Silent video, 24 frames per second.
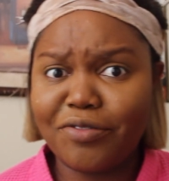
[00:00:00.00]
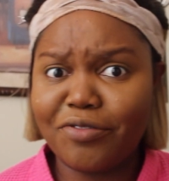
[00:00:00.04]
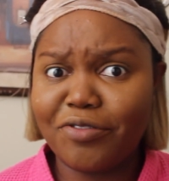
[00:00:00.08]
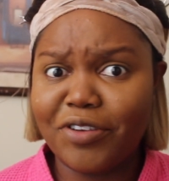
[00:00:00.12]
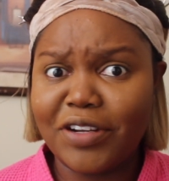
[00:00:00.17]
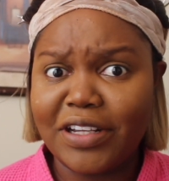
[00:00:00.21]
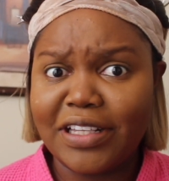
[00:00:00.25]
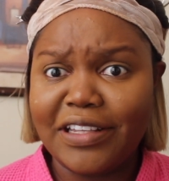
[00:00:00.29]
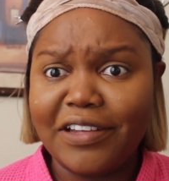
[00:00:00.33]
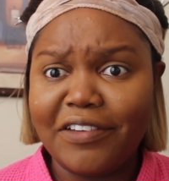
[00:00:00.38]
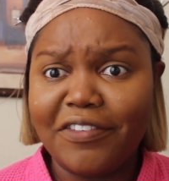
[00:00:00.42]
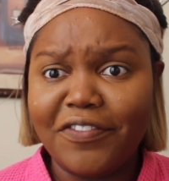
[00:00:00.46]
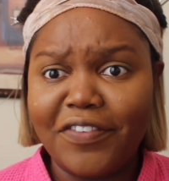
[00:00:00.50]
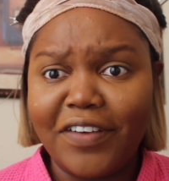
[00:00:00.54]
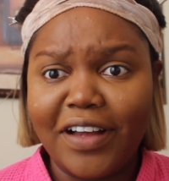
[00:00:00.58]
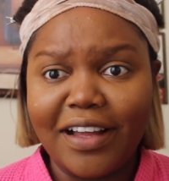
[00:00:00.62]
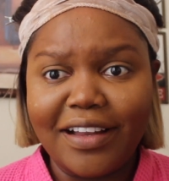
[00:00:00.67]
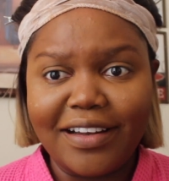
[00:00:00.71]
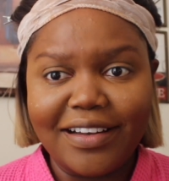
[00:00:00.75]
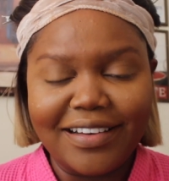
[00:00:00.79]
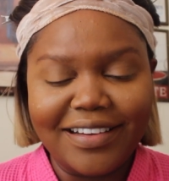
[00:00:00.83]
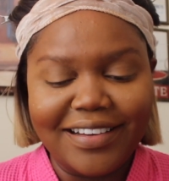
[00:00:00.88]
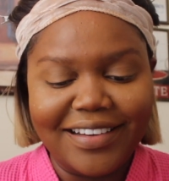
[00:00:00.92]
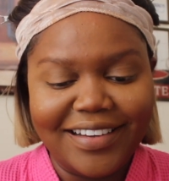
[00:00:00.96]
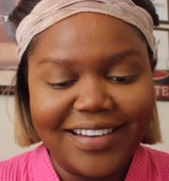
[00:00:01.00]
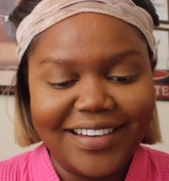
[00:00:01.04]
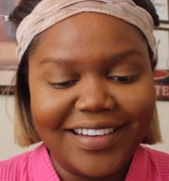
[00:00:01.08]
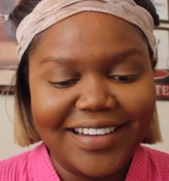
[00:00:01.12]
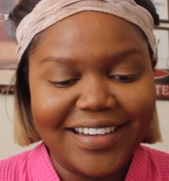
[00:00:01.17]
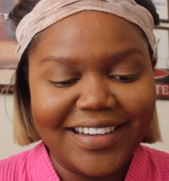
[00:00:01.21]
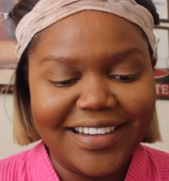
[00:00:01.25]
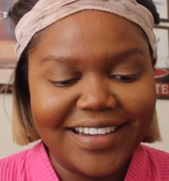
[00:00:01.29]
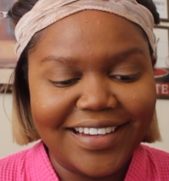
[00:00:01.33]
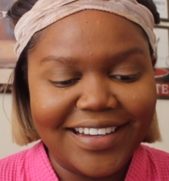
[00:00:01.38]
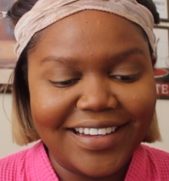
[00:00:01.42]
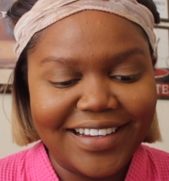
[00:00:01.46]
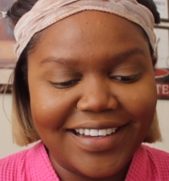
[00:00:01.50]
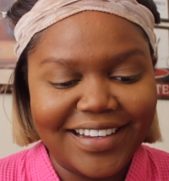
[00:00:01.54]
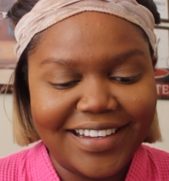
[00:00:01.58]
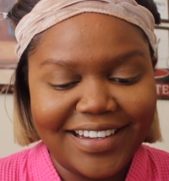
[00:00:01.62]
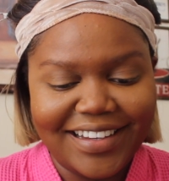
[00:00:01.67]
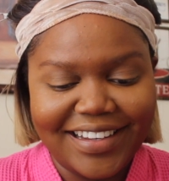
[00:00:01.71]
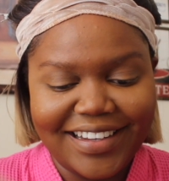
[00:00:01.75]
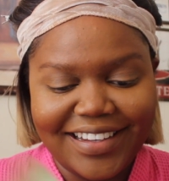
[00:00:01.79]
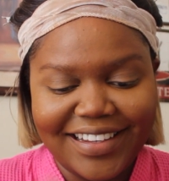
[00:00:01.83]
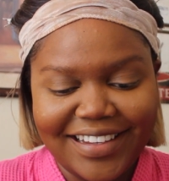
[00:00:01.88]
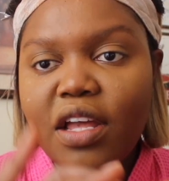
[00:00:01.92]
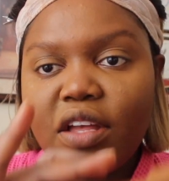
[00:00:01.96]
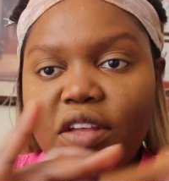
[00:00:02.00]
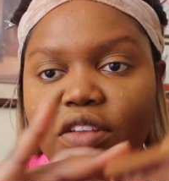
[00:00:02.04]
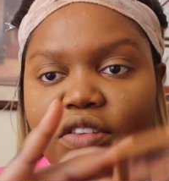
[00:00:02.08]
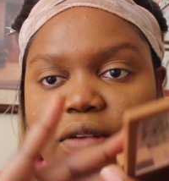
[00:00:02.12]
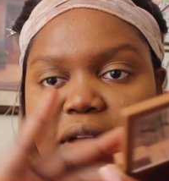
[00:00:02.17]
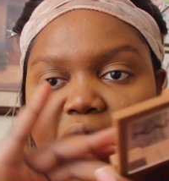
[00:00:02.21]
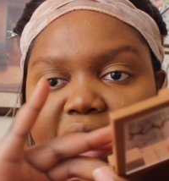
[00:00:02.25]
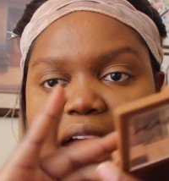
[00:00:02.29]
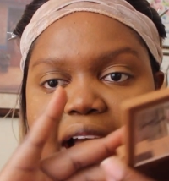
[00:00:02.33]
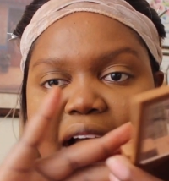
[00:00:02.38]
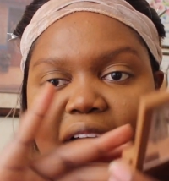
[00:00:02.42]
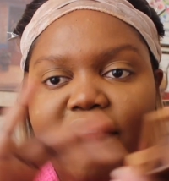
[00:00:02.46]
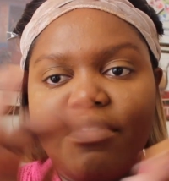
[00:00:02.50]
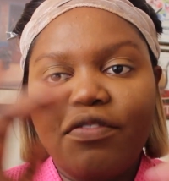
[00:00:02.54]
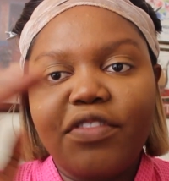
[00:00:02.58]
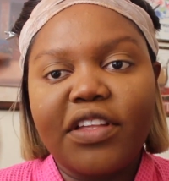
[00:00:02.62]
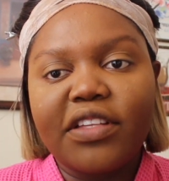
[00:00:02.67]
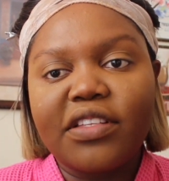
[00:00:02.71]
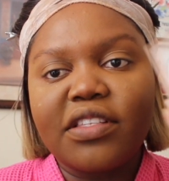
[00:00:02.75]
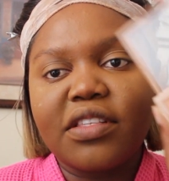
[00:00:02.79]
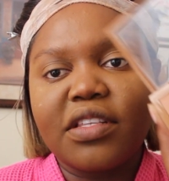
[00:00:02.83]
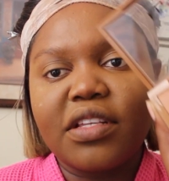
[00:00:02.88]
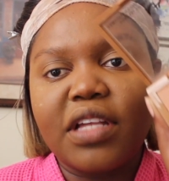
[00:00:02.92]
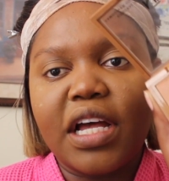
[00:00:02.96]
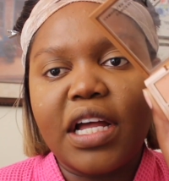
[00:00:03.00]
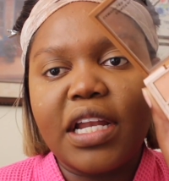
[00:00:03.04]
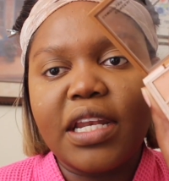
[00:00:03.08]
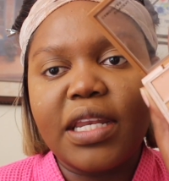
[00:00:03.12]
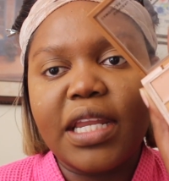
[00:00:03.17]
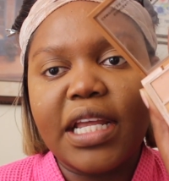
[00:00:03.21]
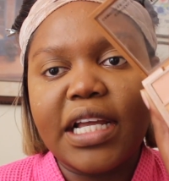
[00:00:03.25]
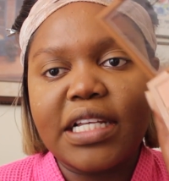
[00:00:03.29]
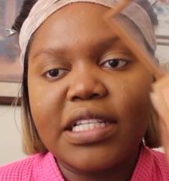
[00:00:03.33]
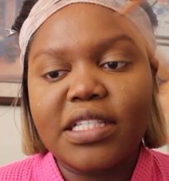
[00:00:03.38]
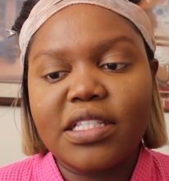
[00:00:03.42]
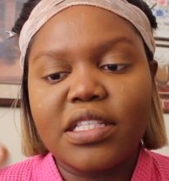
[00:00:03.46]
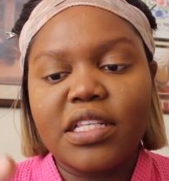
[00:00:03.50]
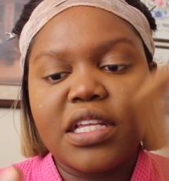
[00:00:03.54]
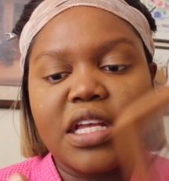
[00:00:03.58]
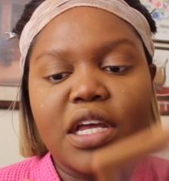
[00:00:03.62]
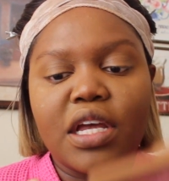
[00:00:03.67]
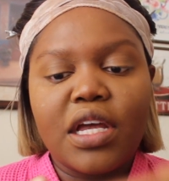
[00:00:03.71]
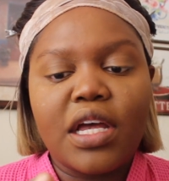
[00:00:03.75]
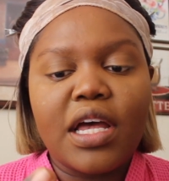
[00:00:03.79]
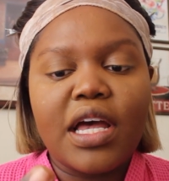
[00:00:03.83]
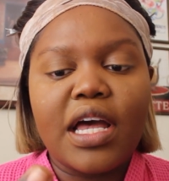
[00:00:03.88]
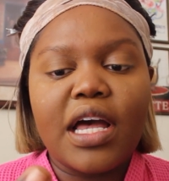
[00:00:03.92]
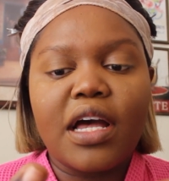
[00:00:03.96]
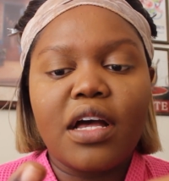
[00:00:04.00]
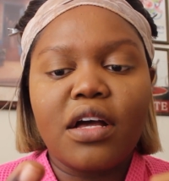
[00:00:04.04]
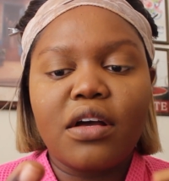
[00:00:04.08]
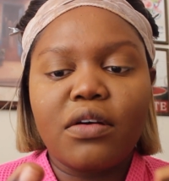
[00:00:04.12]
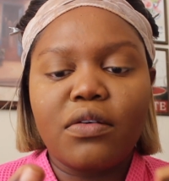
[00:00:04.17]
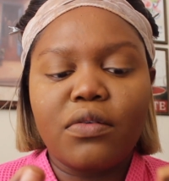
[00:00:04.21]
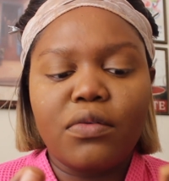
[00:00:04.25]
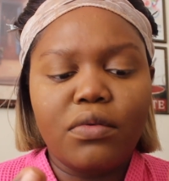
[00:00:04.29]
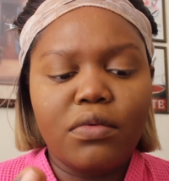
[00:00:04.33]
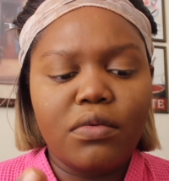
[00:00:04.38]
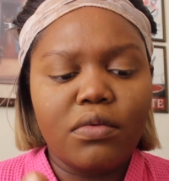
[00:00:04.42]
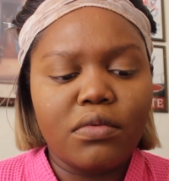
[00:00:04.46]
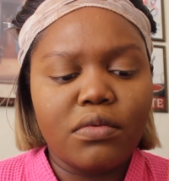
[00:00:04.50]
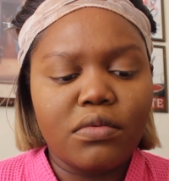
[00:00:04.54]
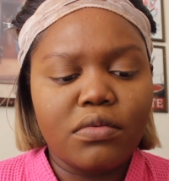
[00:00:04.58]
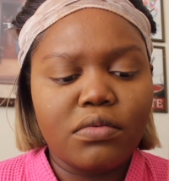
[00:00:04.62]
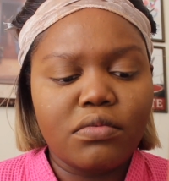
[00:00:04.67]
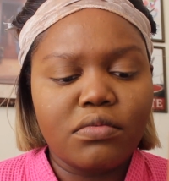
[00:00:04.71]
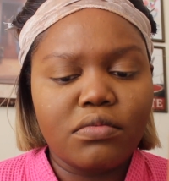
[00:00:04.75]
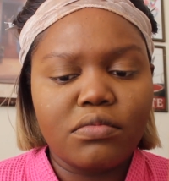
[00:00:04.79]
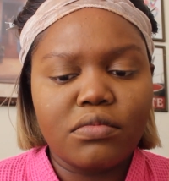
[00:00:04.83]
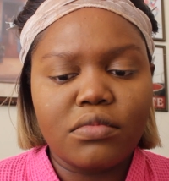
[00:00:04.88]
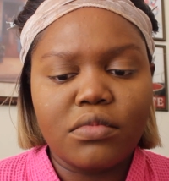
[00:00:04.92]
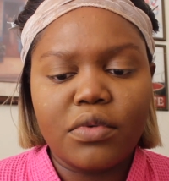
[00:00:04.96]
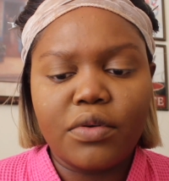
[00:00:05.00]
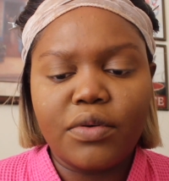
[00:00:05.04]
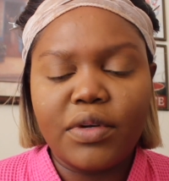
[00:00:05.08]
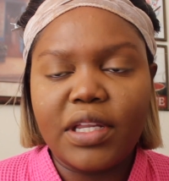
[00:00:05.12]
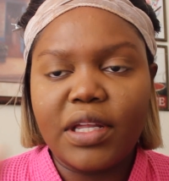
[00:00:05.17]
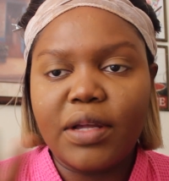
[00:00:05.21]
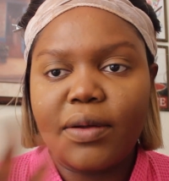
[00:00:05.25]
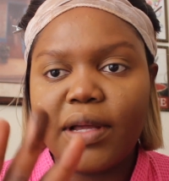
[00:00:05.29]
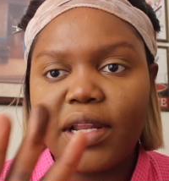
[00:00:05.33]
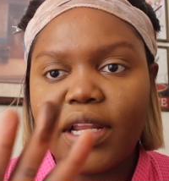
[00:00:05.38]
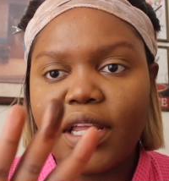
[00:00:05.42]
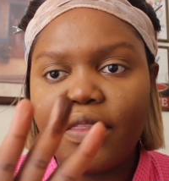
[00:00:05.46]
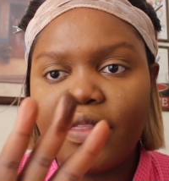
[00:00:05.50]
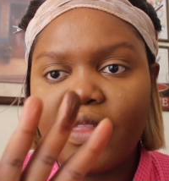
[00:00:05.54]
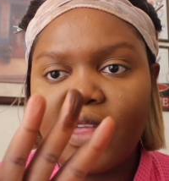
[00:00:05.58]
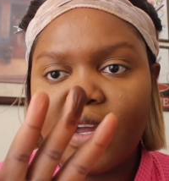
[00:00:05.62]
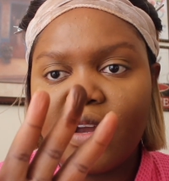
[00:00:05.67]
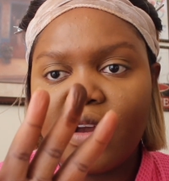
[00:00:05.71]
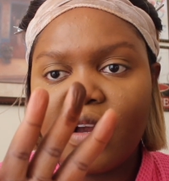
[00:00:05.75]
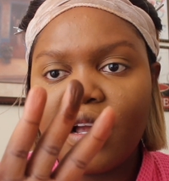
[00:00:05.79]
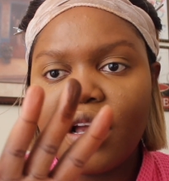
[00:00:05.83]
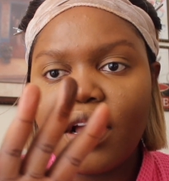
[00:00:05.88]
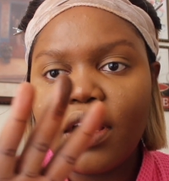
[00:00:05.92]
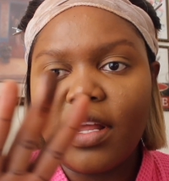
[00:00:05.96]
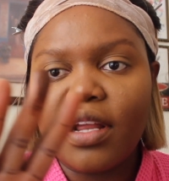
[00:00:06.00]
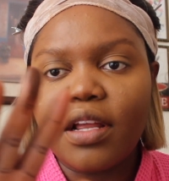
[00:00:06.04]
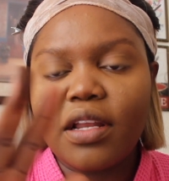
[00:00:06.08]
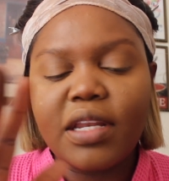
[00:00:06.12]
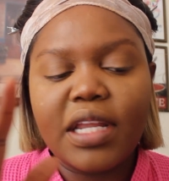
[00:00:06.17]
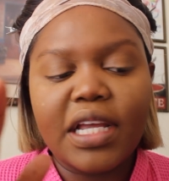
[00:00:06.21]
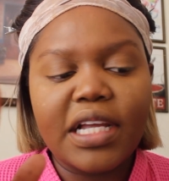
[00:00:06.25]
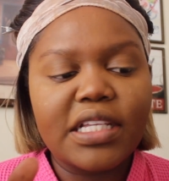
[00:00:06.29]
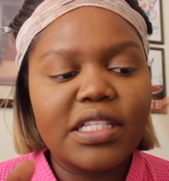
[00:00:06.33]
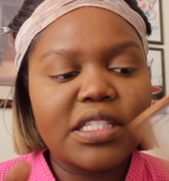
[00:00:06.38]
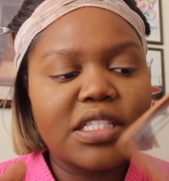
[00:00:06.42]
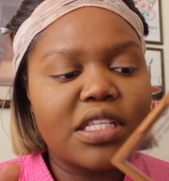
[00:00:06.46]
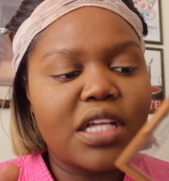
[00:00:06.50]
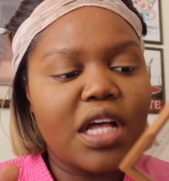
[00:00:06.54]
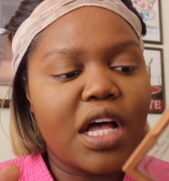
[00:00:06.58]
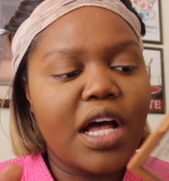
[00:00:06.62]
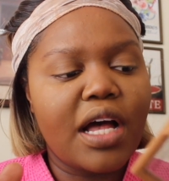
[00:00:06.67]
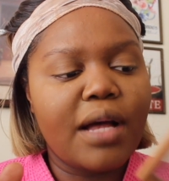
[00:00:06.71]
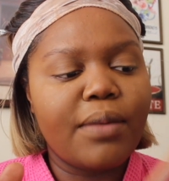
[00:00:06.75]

really fun. So I have this NYX, oh, I really went in there. NYX